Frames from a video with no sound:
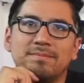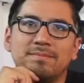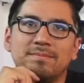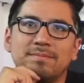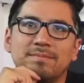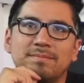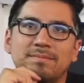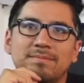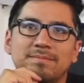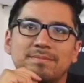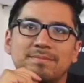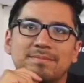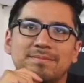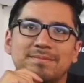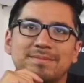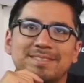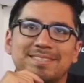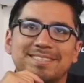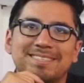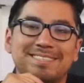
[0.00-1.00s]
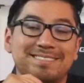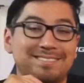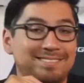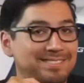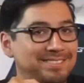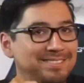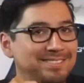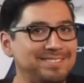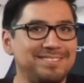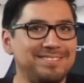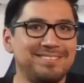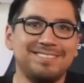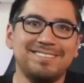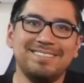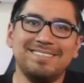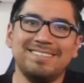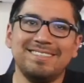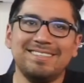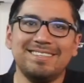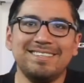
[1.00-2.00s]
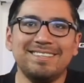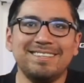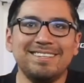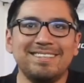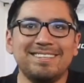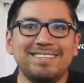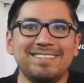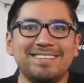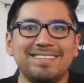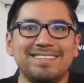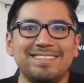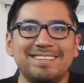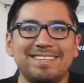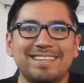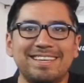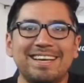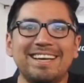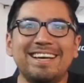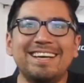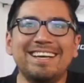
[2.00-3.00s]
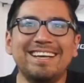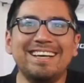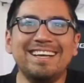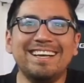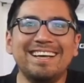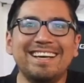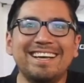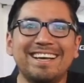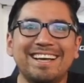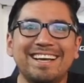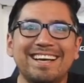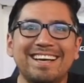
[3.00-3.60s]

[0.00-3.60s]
This person isn't speaking.